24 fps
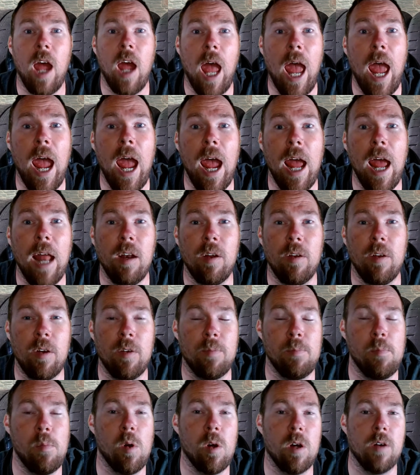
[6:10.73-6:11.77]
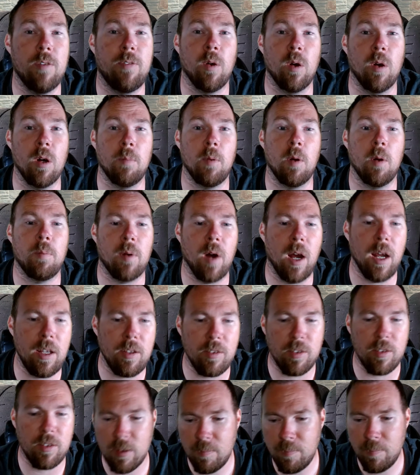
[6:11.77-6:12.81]
and at a more affordable
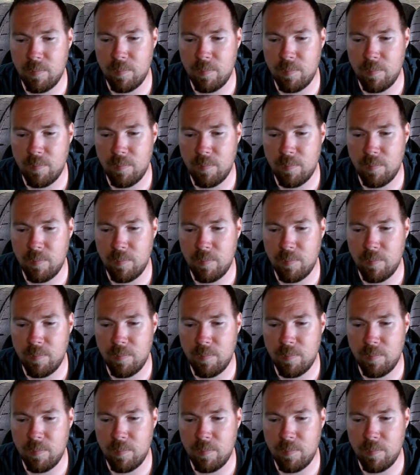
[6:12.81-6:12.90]
price.